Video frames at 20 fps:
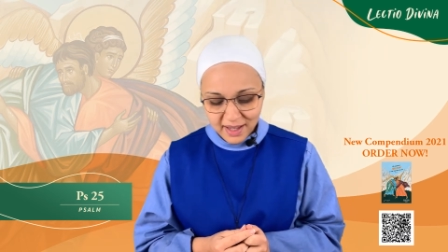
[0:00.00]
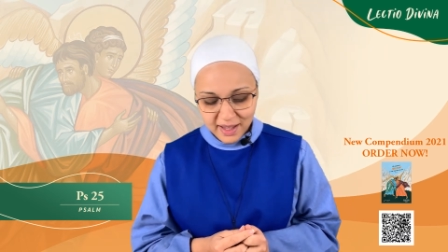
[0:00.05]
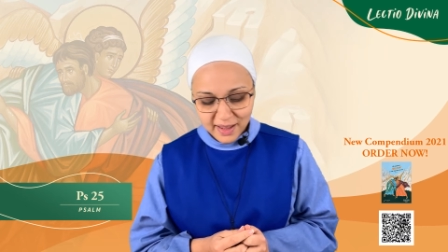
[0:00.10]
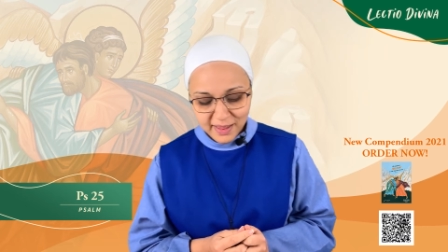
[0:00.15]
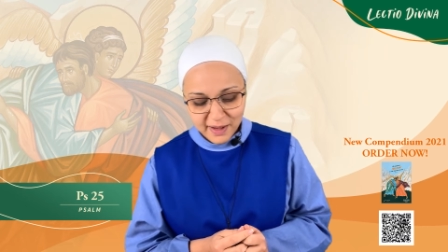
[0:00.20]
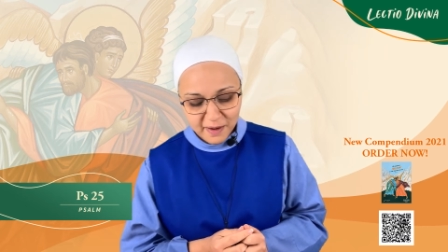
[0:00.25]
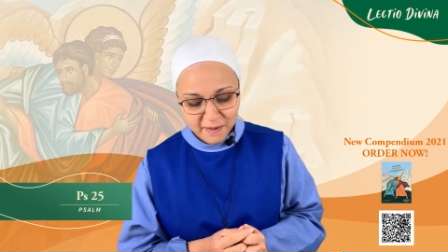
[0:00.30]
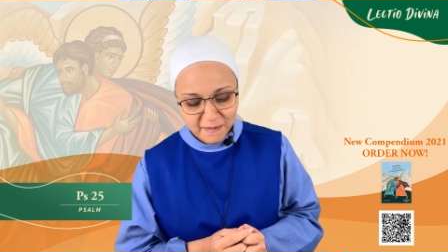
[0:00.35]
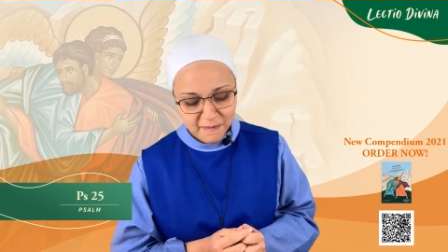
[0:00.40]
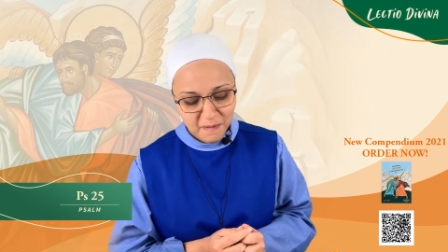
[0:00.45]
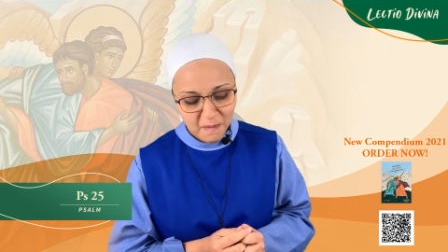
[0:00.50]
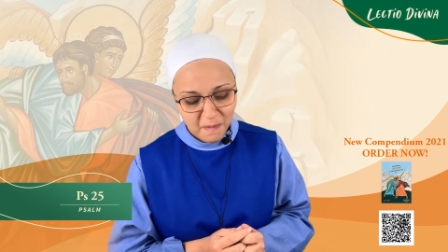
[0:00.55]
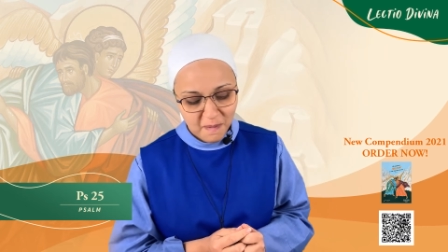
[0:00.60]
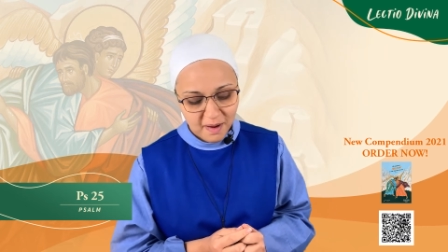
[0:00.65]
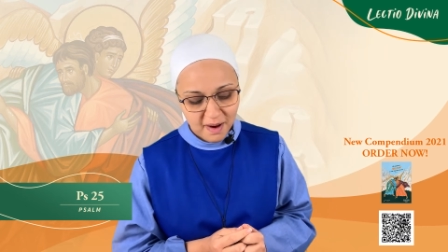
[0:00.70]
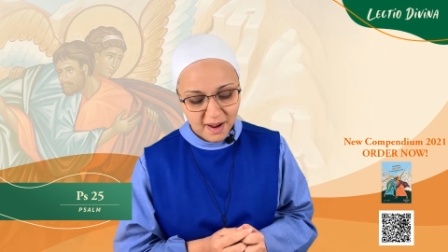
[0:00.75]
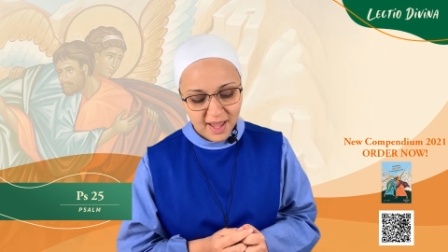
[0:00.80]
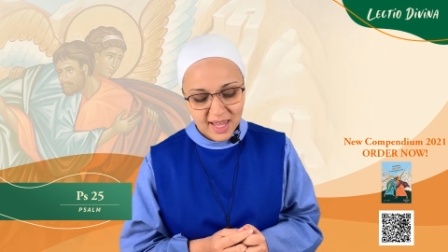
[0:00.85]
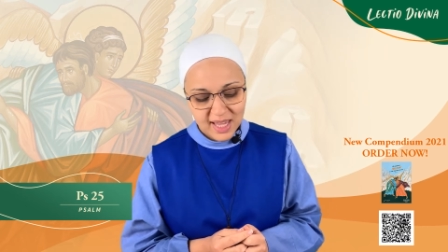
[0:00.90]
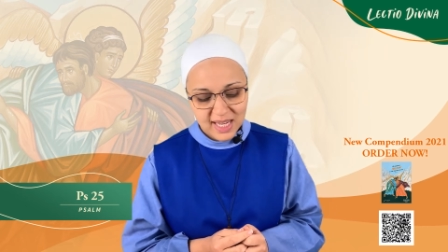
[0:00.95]

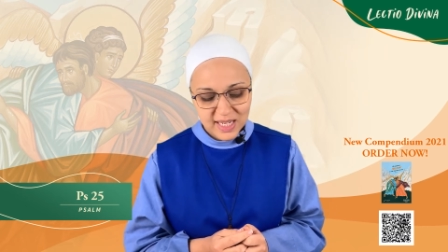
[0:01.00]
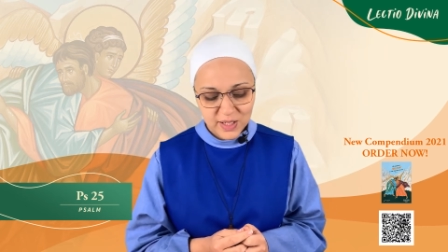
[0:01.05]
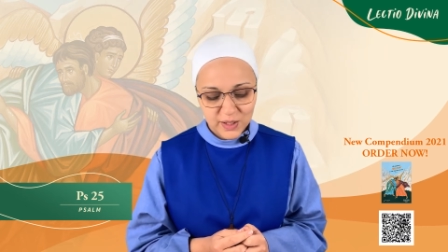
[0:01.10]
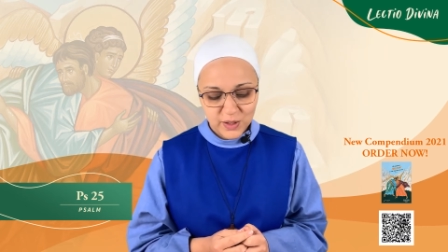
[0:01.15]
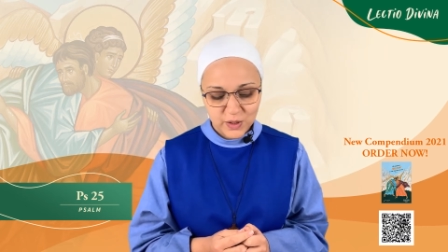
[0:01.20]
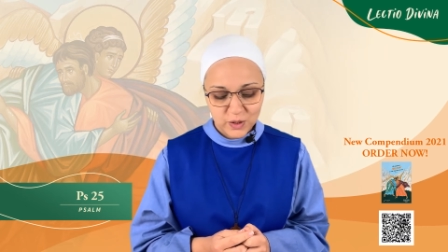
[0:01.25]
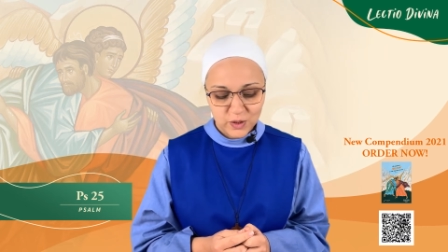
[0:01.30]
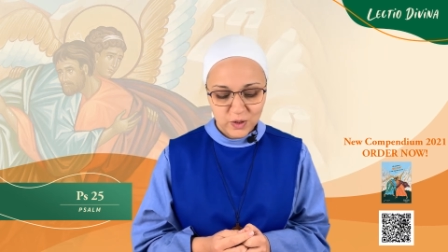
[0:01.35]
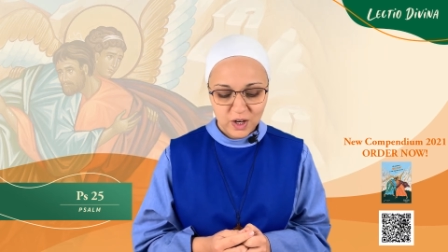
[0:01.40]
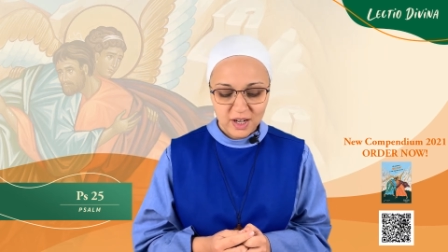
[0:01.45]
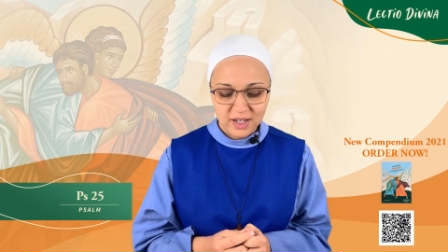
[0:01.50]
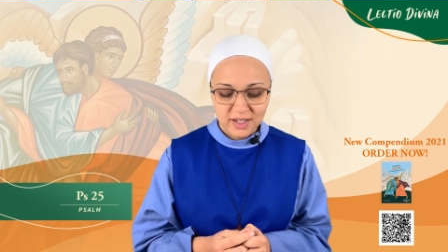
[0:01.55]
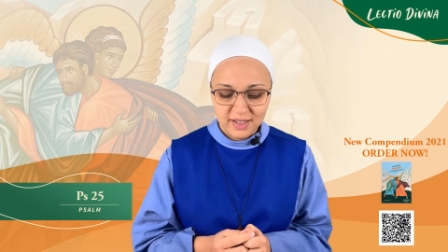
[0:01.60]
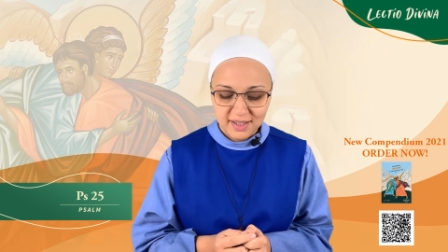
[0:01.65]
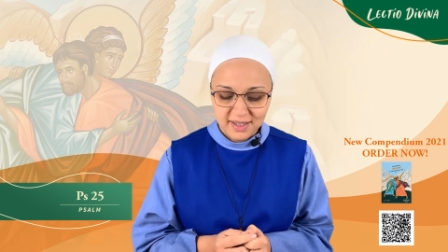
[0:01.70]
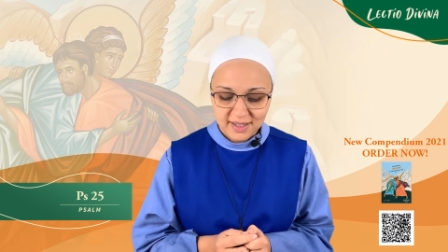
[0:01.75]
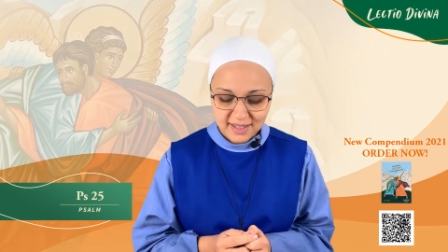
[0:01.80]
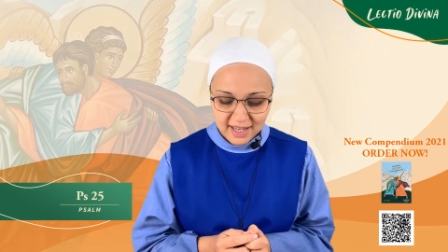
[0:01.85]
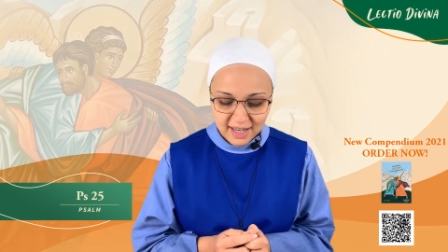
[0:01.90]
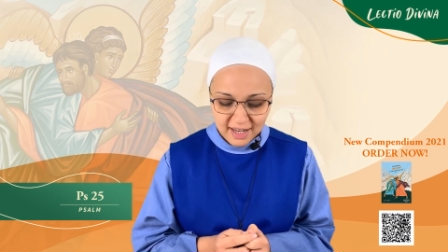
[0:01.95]
Therefore, he instructs
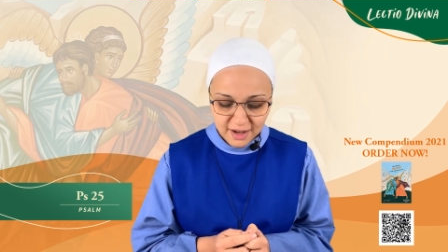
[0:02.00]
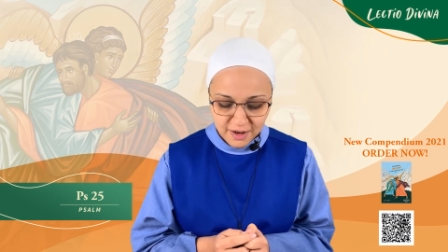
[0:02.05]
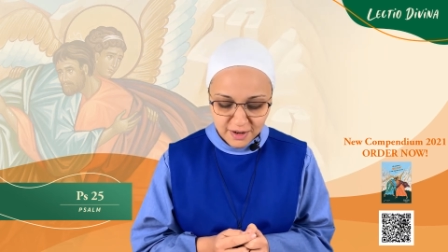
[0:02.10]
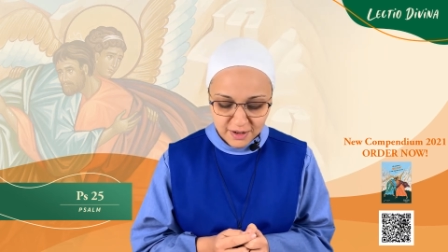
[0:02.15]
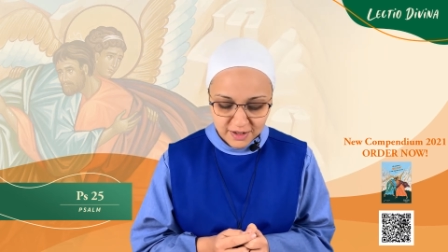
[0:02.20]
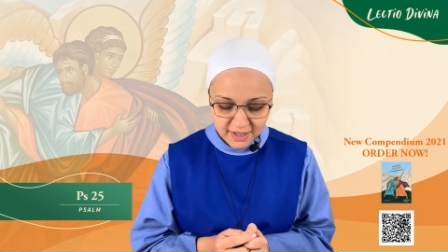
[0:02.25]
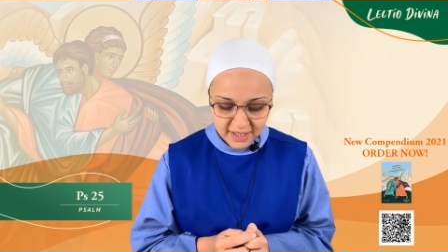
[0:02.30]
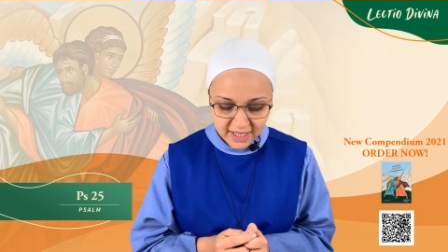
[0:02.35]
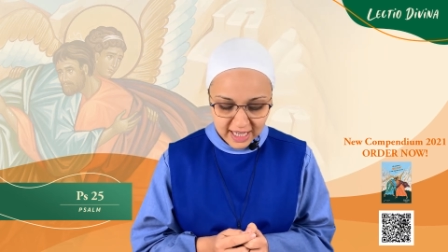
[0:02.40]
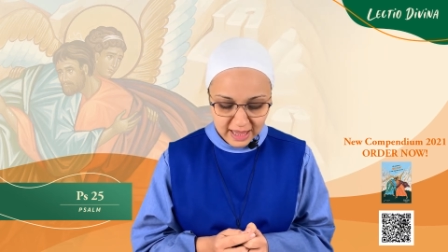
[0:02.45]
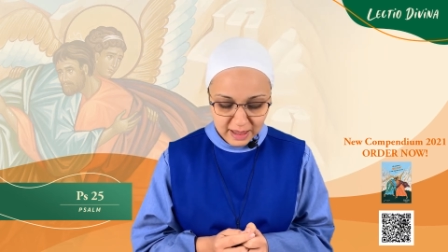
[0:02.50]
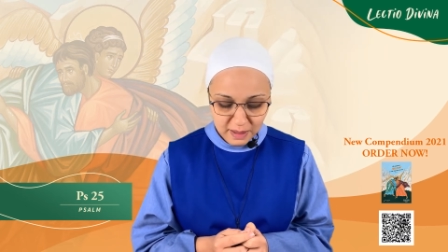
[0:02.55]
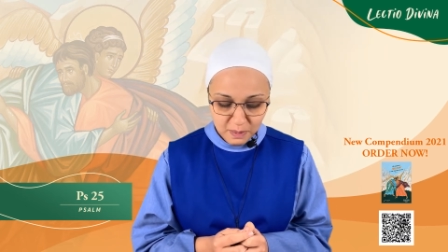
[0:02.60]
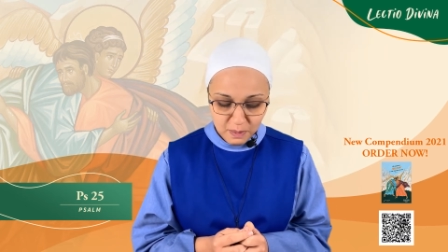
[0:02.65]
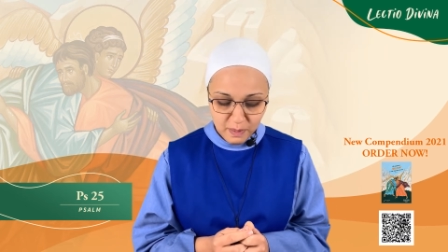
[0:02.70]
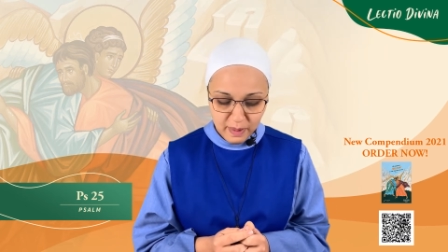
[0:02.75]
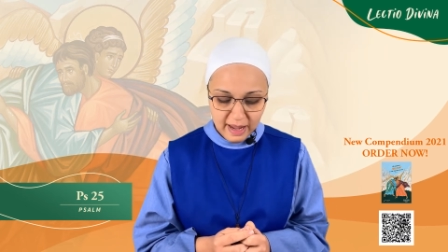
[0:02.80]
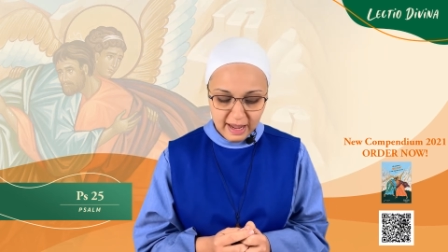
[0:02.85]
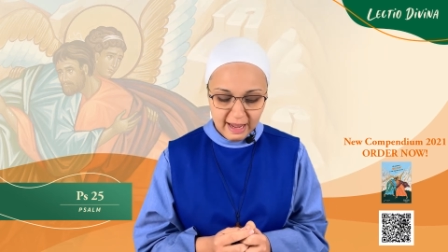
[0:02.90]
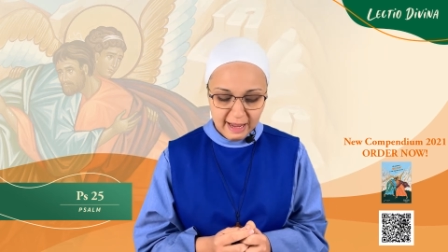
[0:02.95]
sinners in the
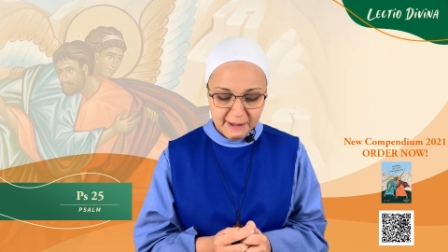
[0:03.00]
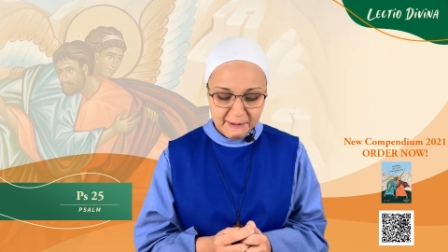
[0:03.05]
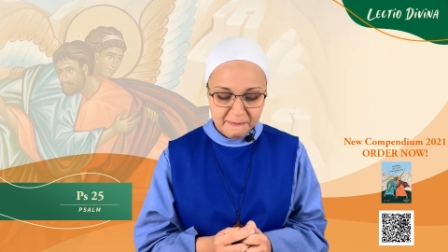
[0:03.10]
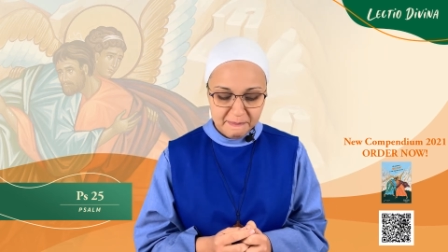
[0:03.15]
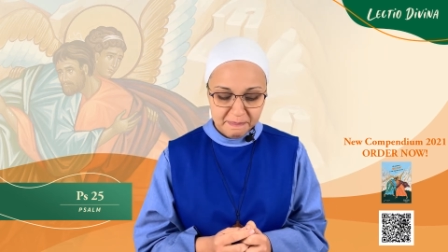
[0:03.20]
way.